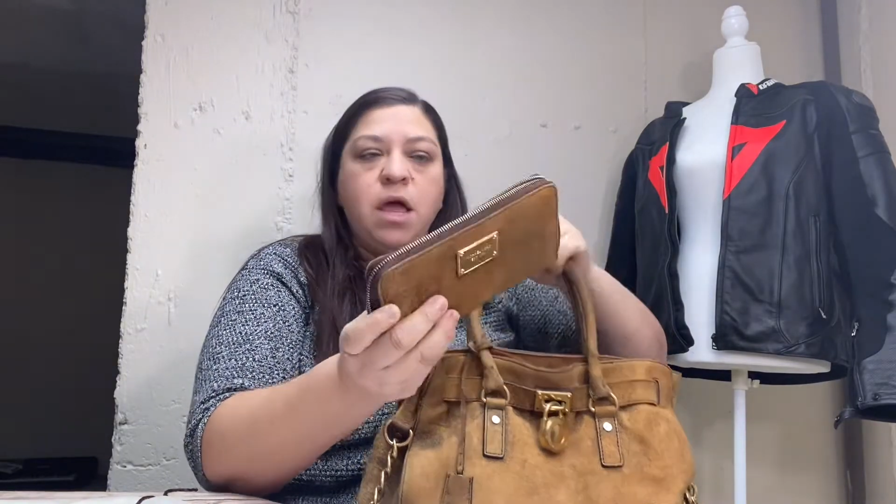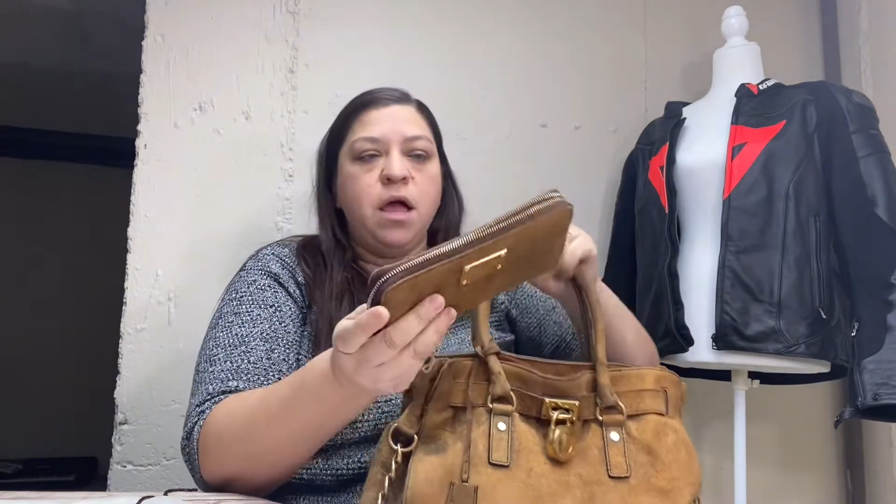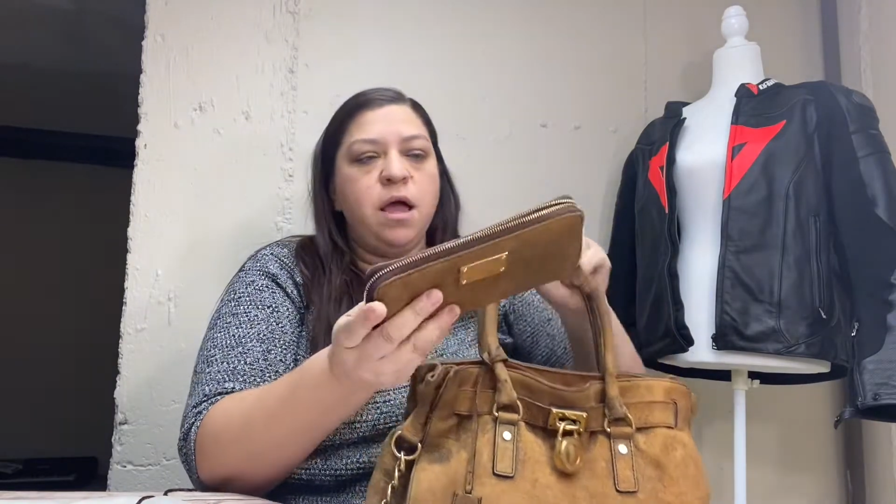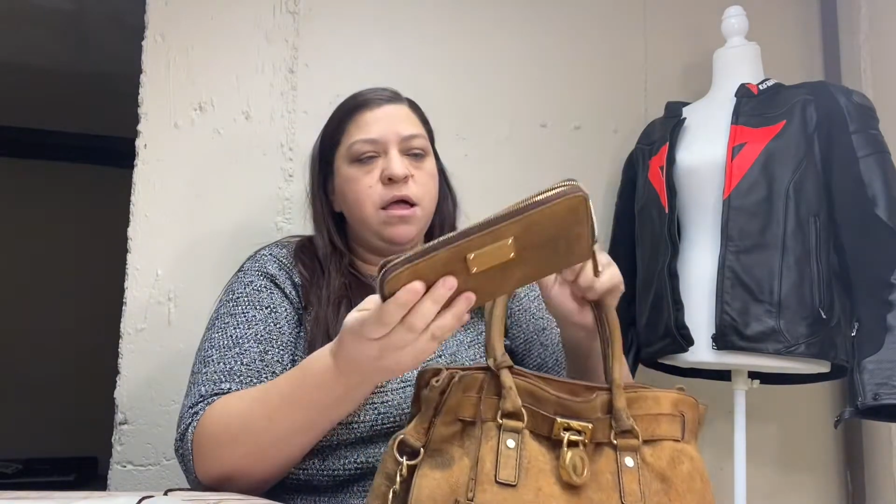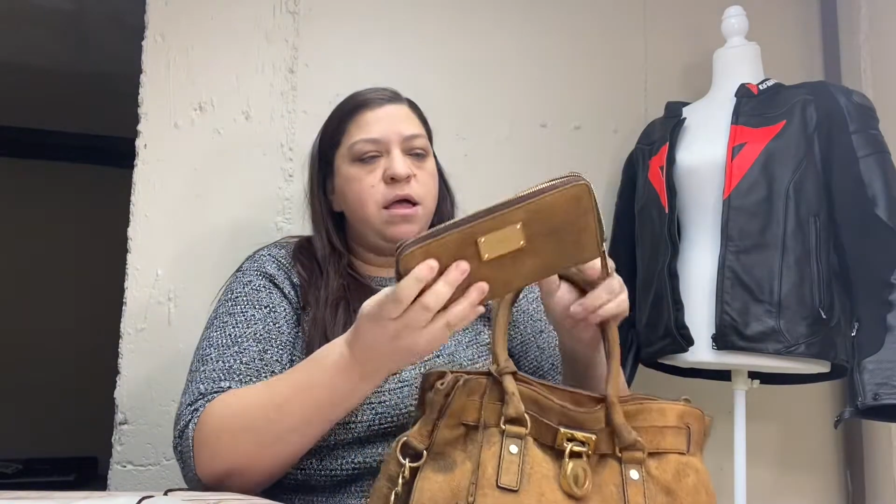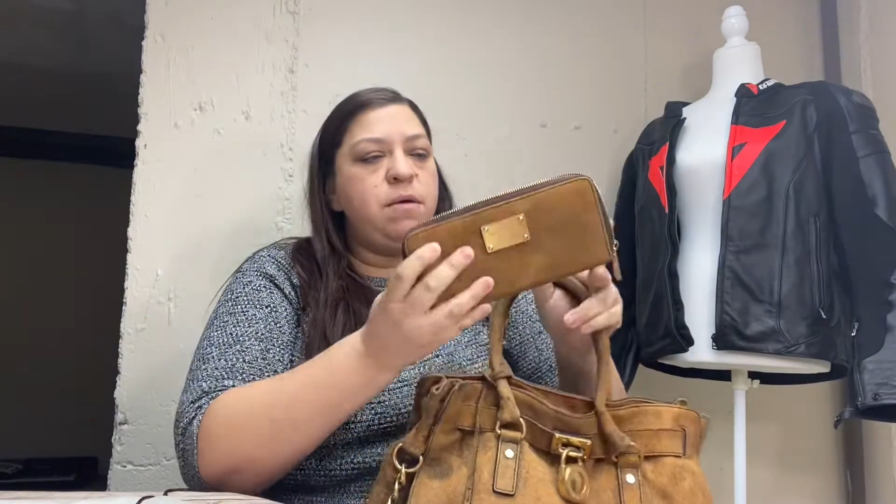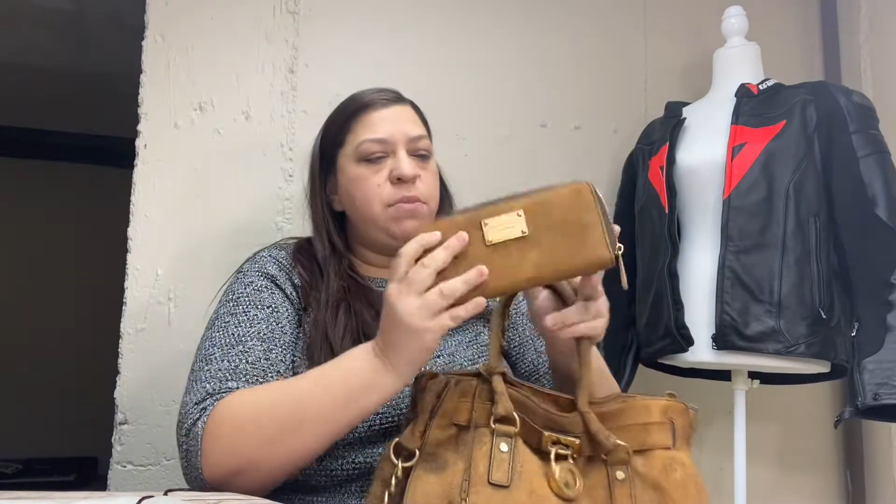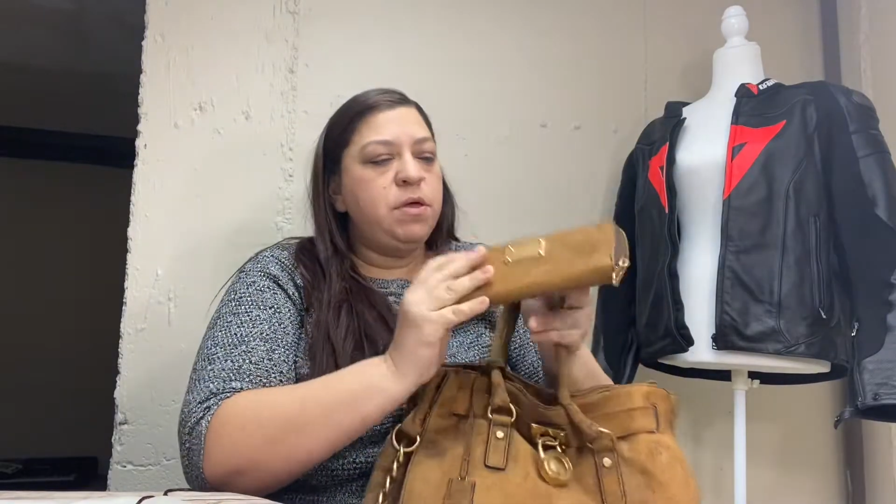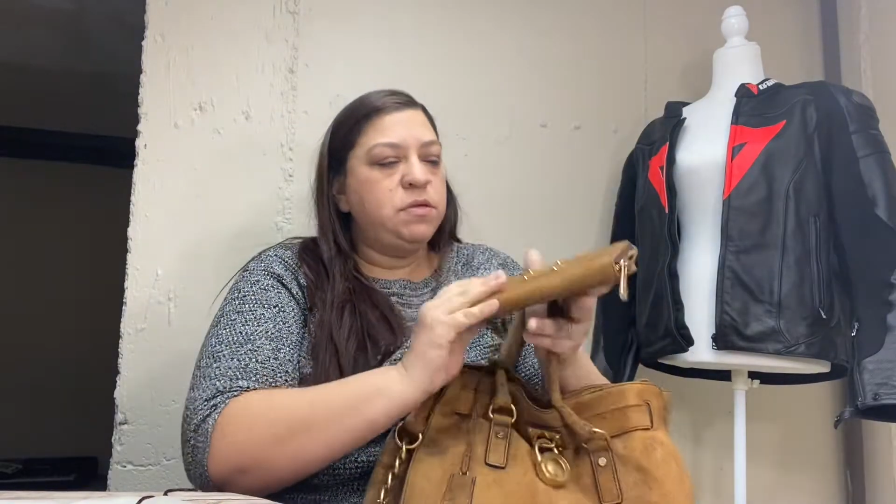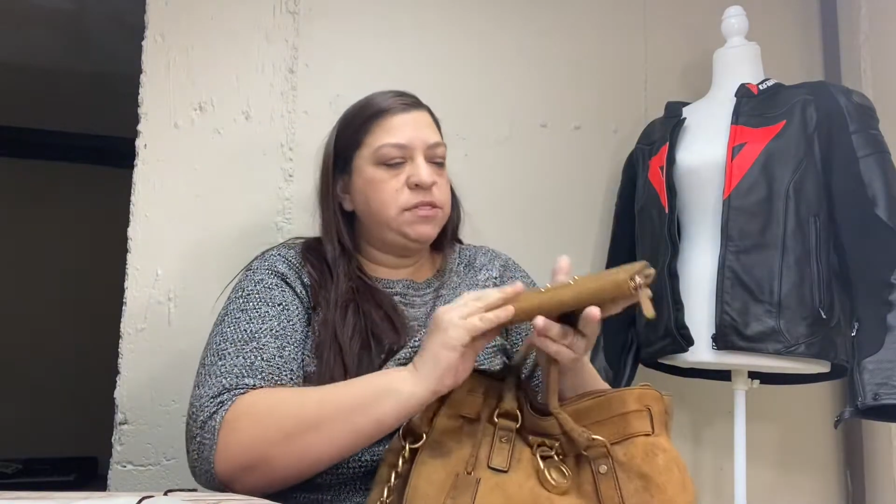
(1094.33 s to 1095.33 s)

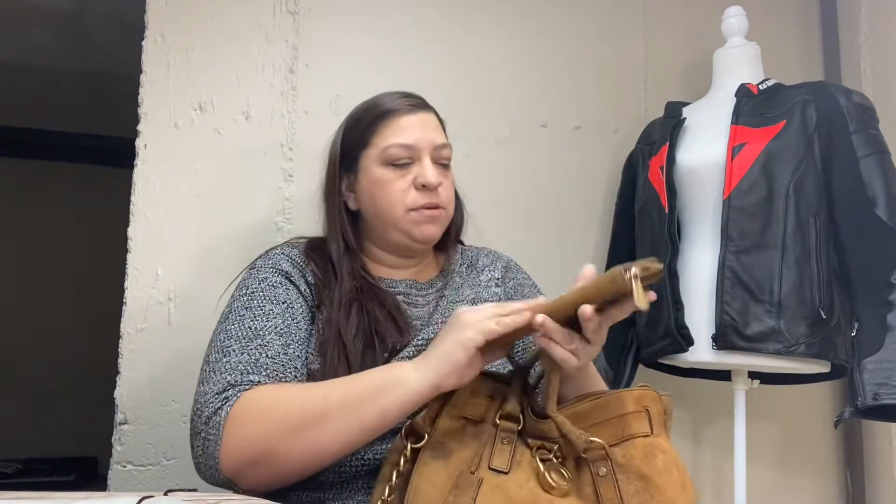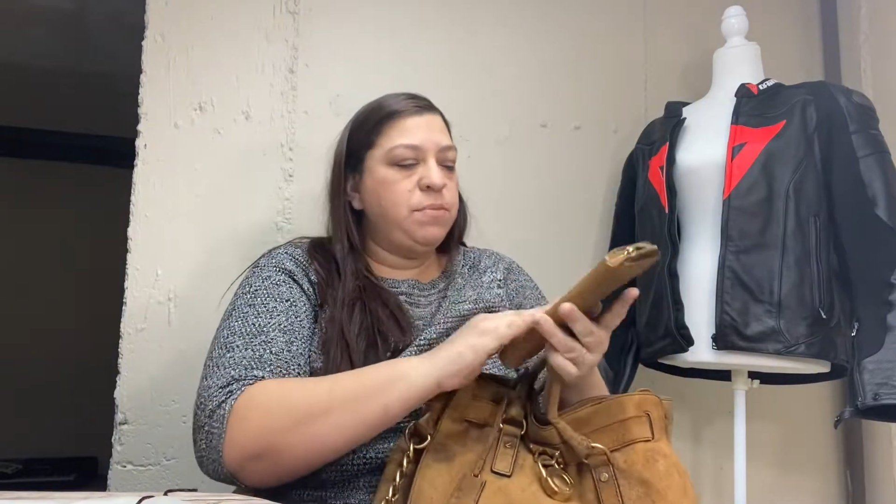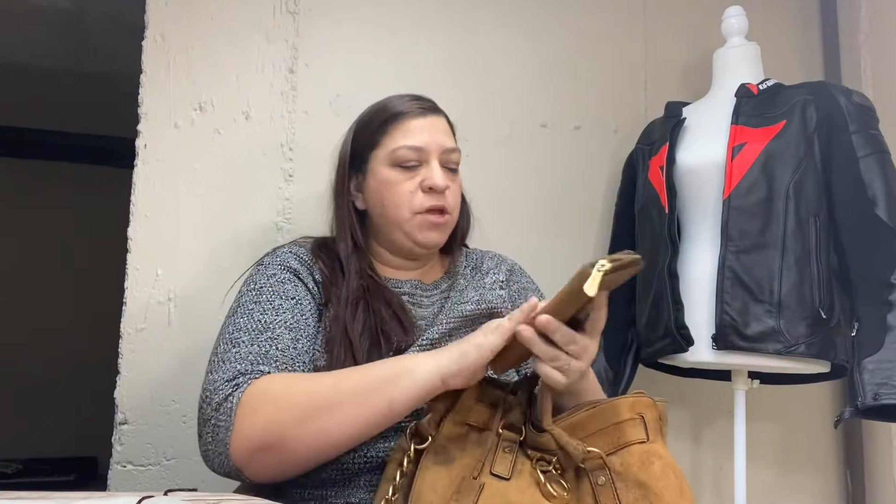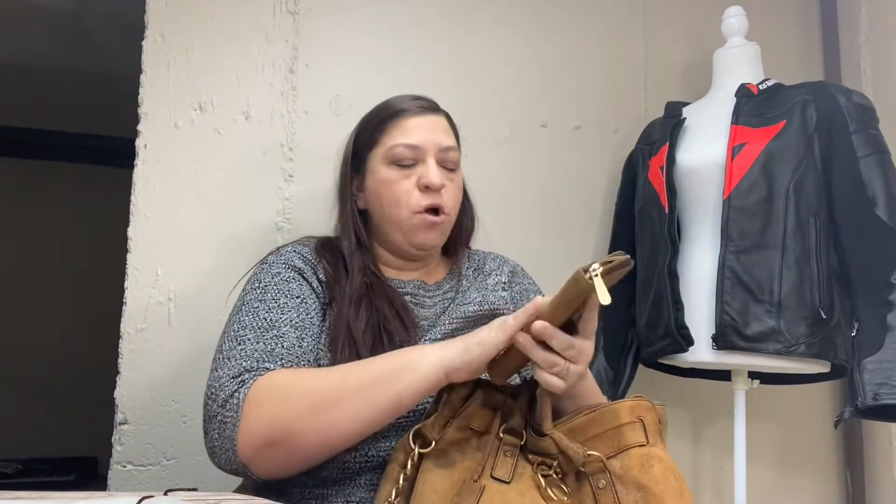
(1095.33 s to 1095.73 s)
Somebody